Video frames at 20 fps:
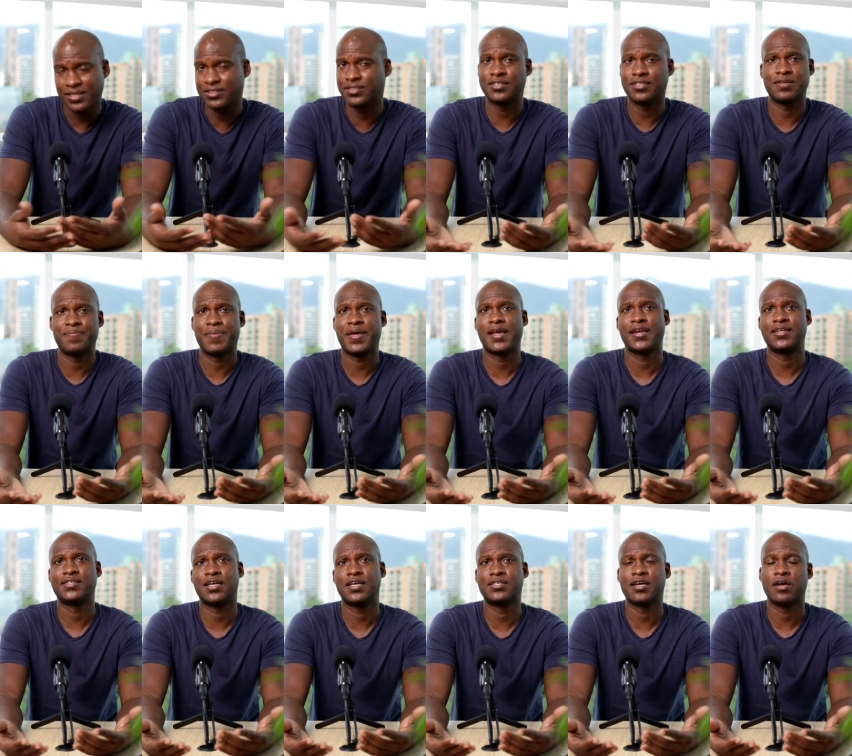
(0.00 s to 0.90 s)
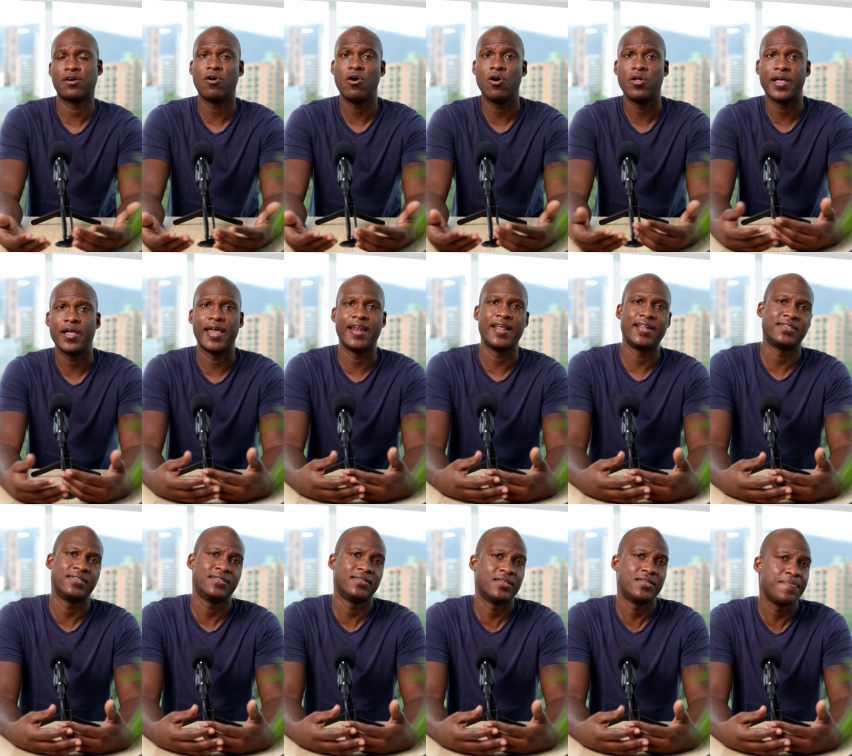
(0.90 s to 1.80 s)
This doesn't make any sense at all, and
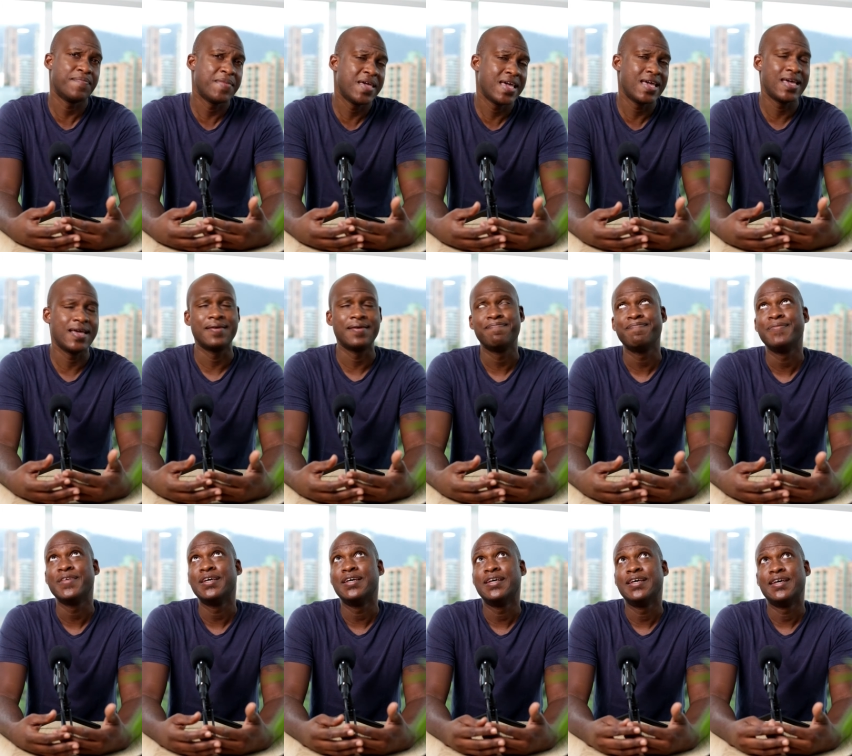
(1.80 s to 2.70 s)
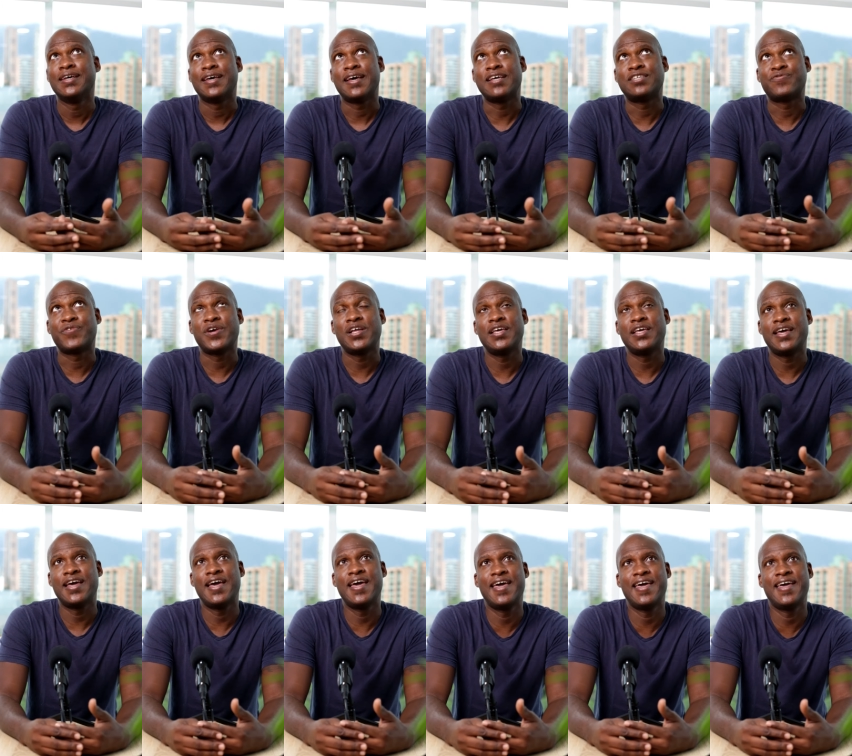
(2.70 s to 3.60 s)
it, to me, it's
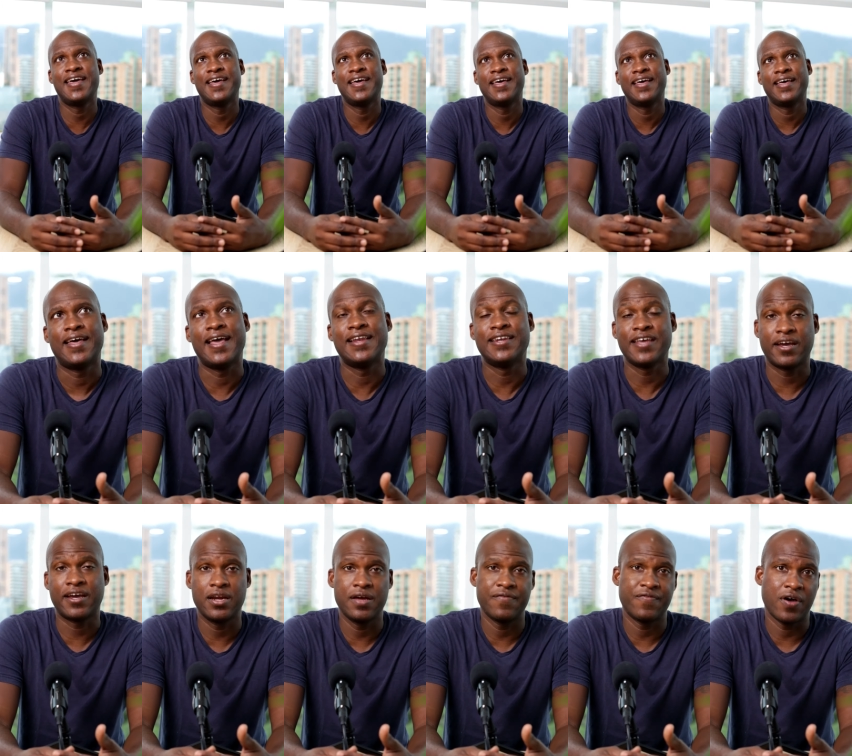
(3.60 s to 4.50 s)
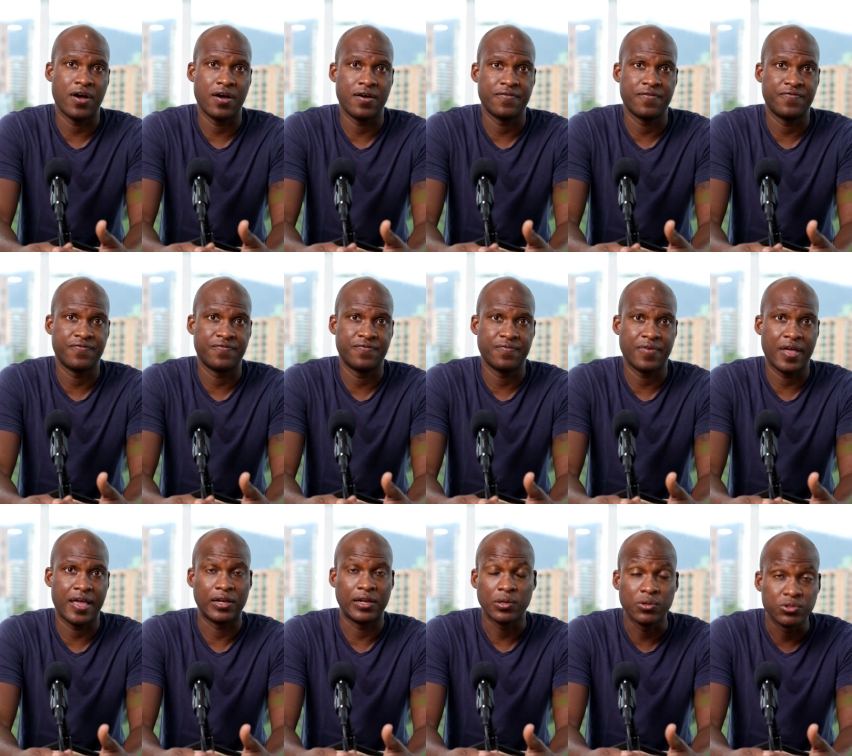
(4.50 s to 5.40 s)
really indicative of
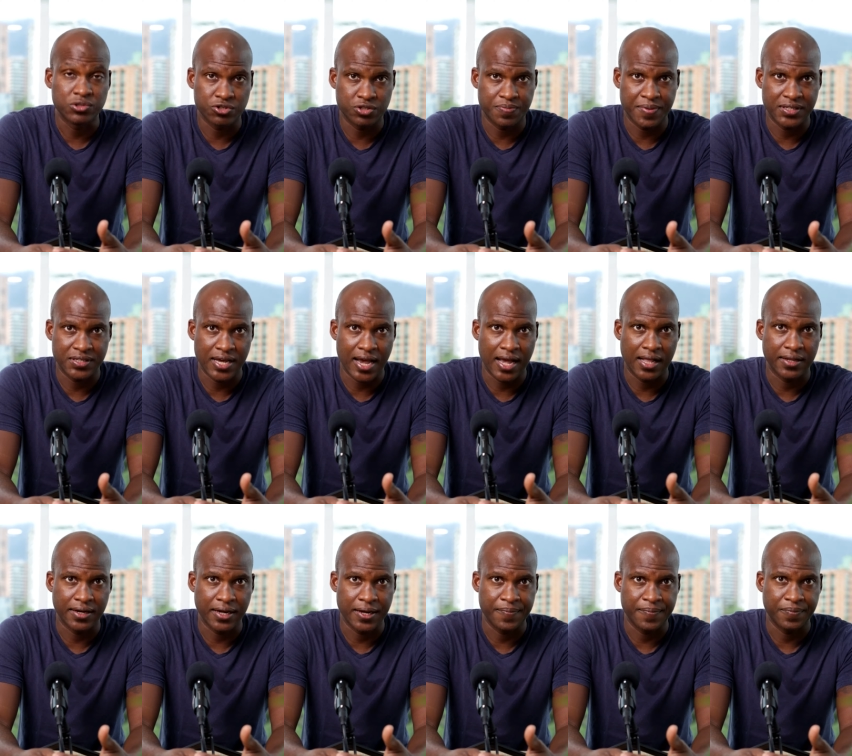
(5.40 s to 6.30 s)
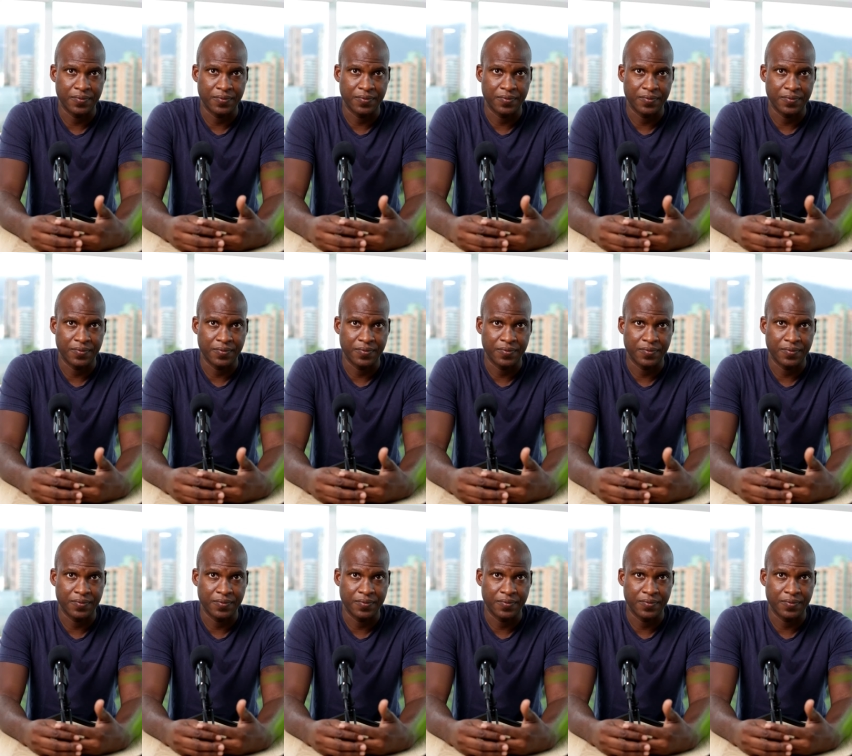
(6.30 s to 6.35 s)
a loser's mentality,